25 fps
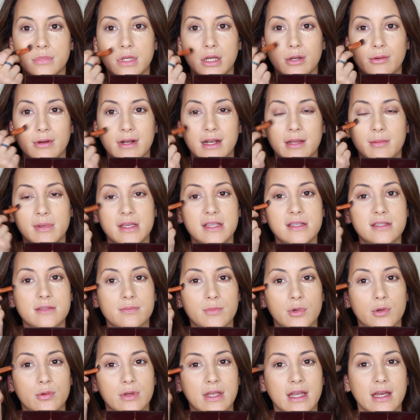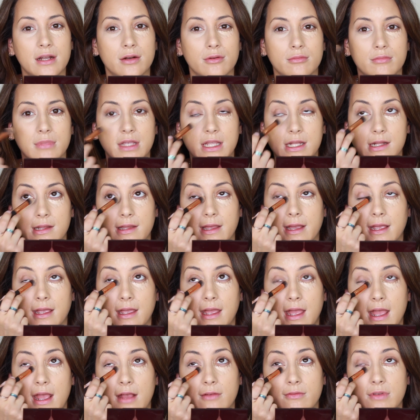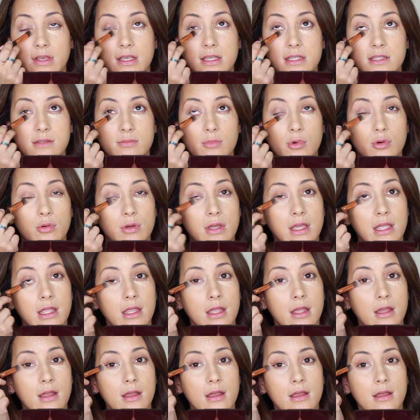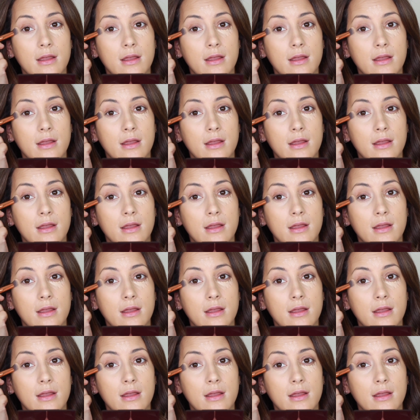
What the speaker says: And when I mean smoky, I don't mean like heavy smoky.